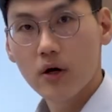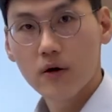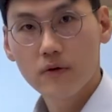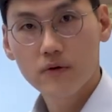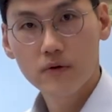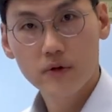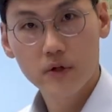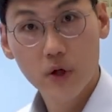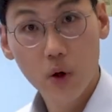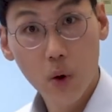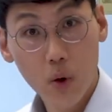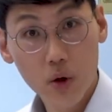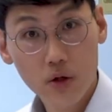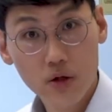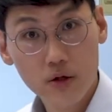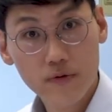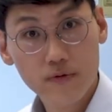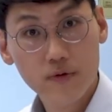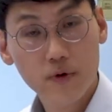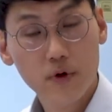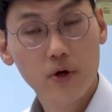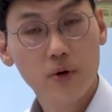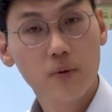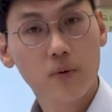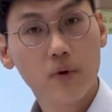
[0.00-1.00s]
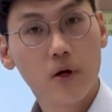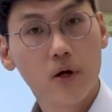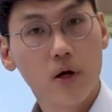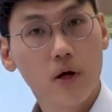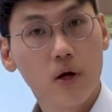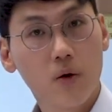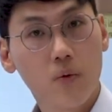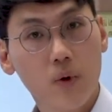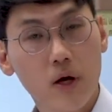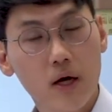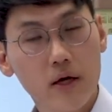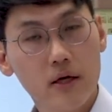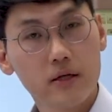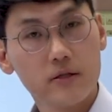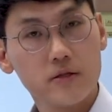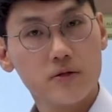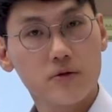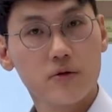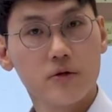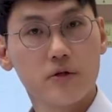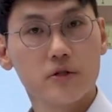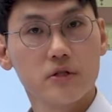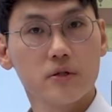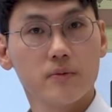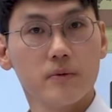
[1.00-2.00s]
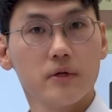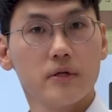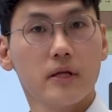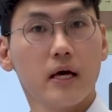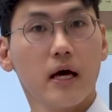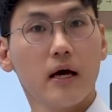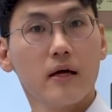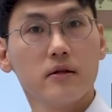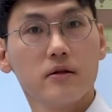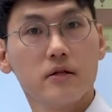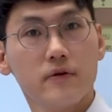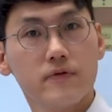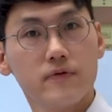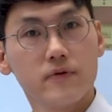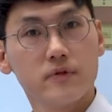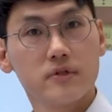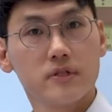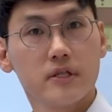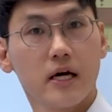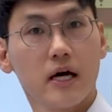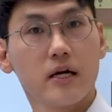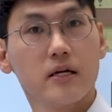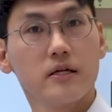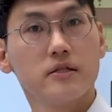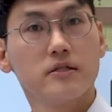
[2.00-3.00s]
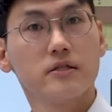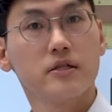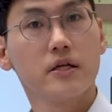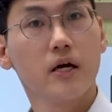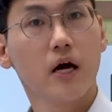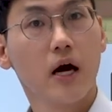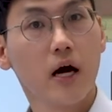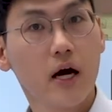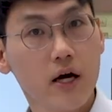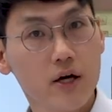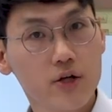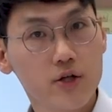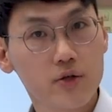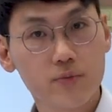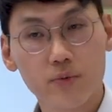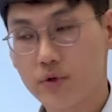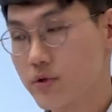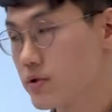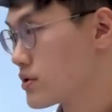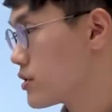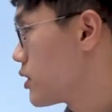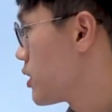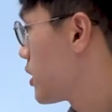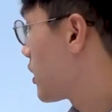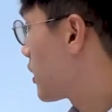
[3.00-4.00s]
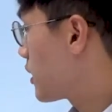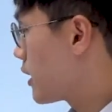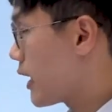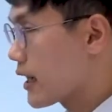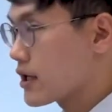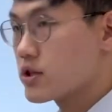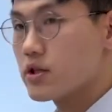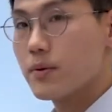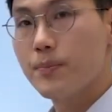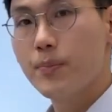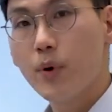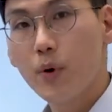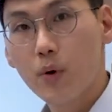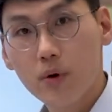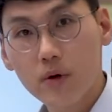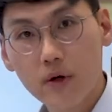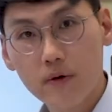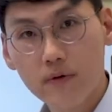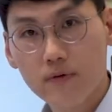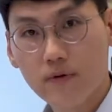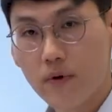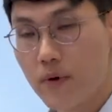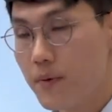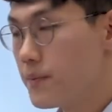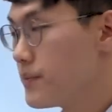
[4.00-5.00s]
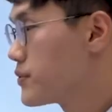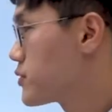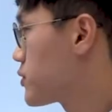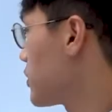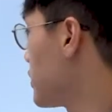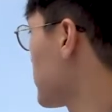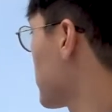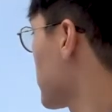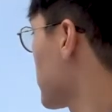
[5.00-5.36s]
for the Euler form, what is going to be that different sign is the argument, like the polar form. So it's